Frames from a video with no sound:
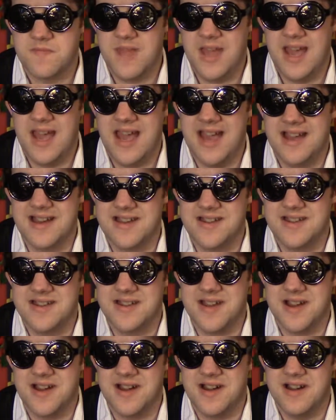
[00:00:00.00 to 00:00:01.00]
and
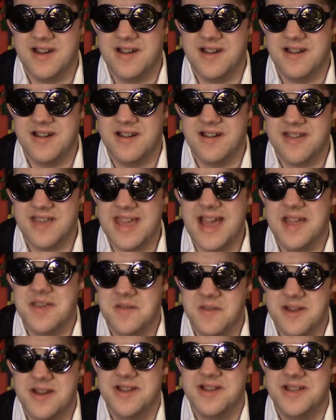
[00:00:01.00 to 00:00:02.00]
yeah,
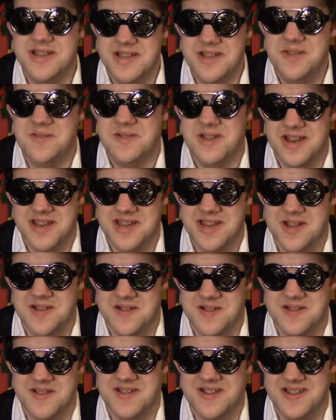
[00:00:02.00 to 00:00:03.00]
you can
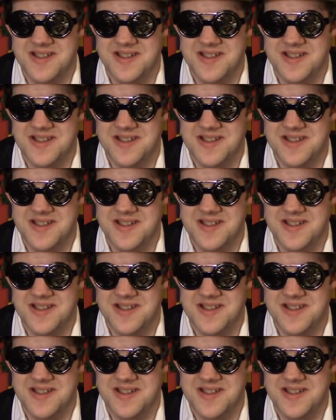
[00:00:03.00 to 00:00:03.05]
tell,